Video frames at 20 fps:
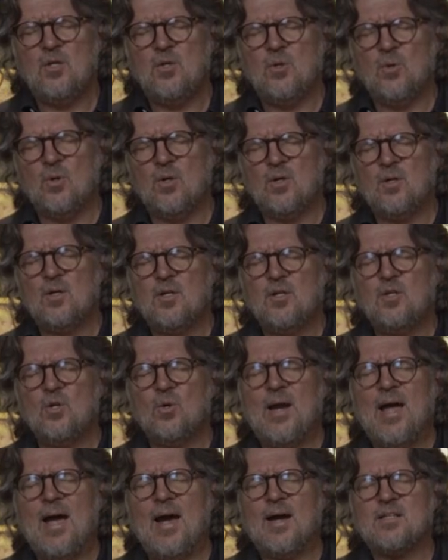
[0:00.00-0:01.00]
you're,
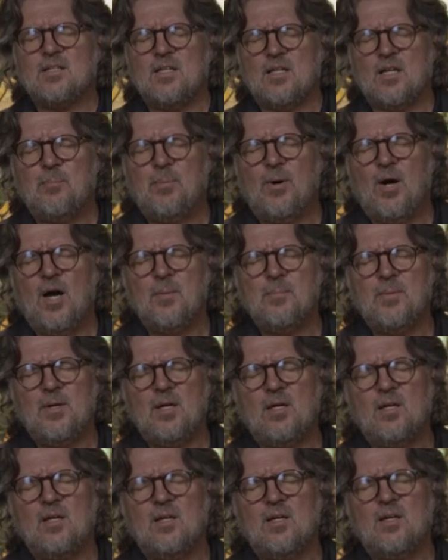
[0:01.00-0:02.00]
you're acting upon
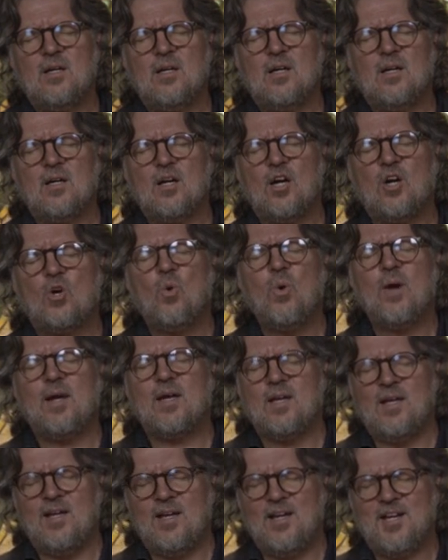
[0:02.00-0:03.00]
me a
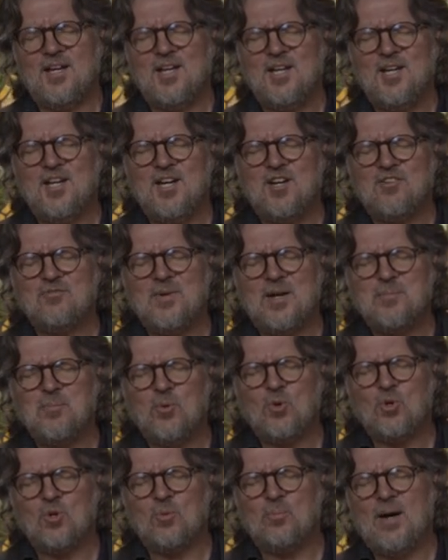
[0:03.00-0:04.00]
quickening of my
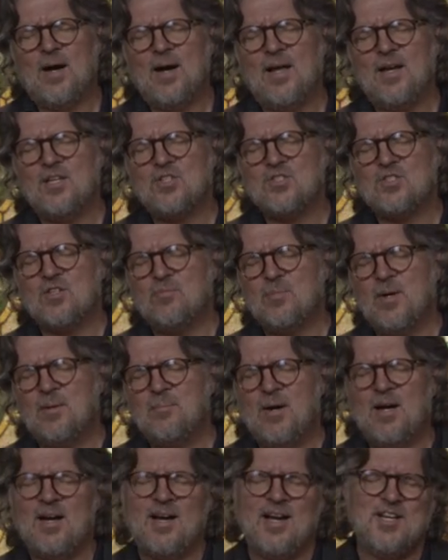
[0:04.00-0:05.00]
mortal bodies, of my
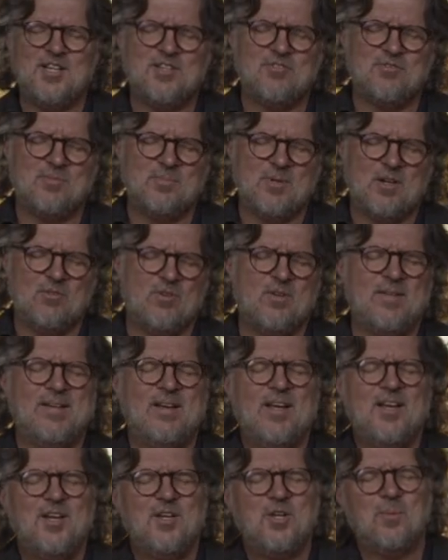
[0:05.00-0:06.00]
mind, of, of a,
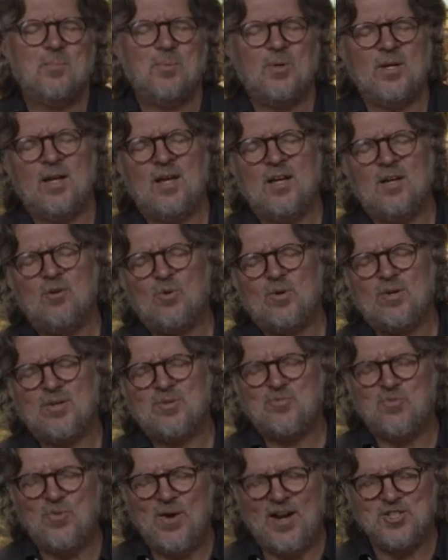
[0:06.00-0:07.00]
you're bringing a
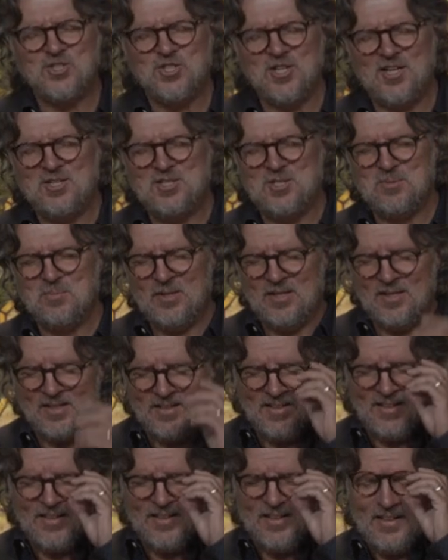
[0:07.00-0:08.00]
refreshing to me.
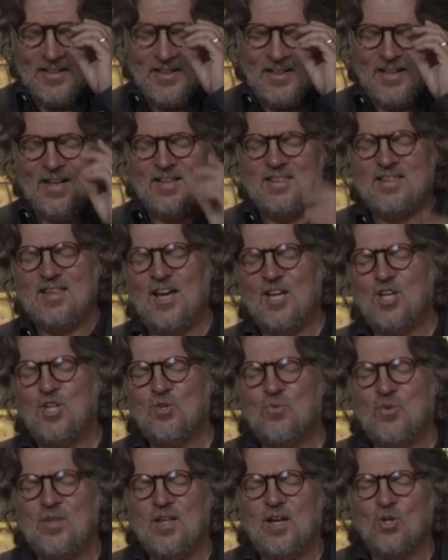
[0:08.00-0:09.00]
And I thank you
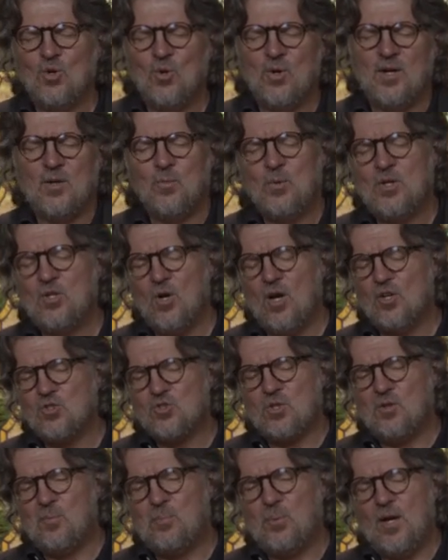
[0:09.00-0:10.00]
for that, Lord. And we do
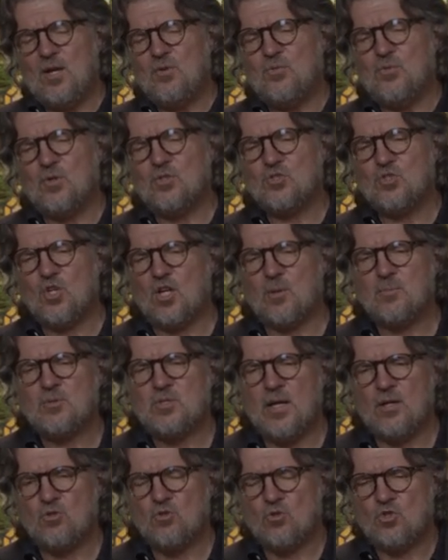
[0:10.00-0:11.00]
also pray for
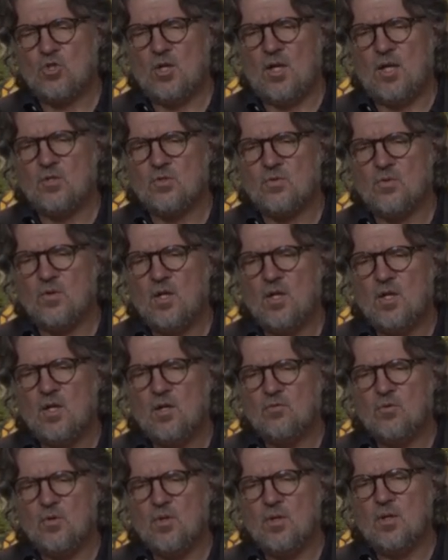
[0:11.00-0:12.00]
circumstantial change
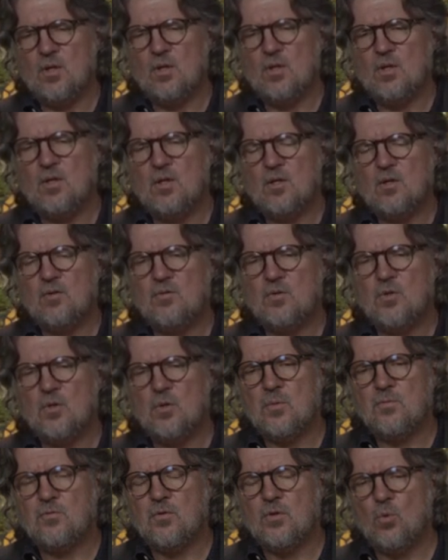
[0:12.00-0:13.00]
for the, for
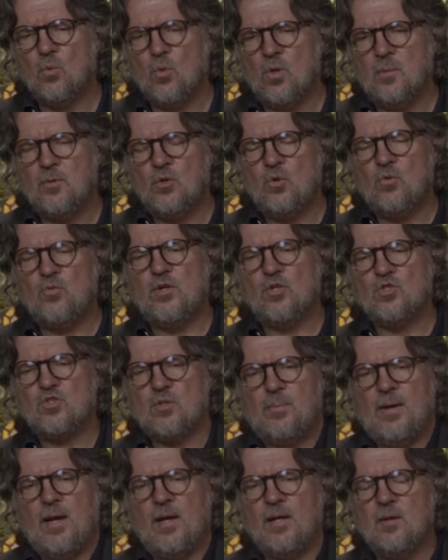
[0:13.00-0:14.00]
the, for the woman who feels
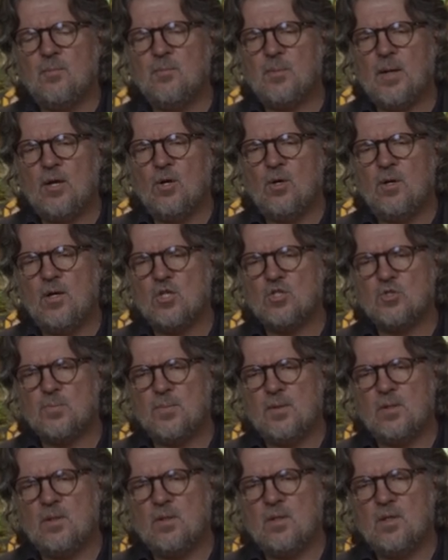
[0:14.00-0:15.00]
abandoned by her
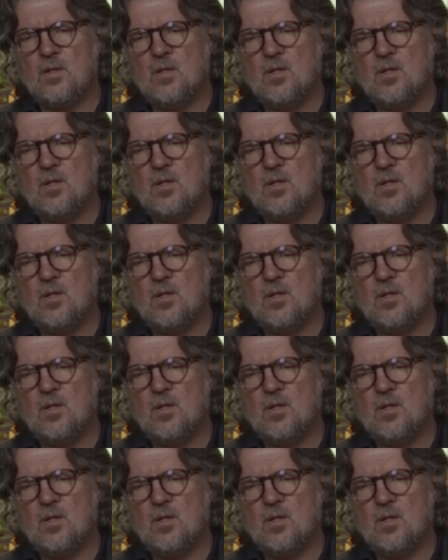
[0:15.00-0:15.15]
husband,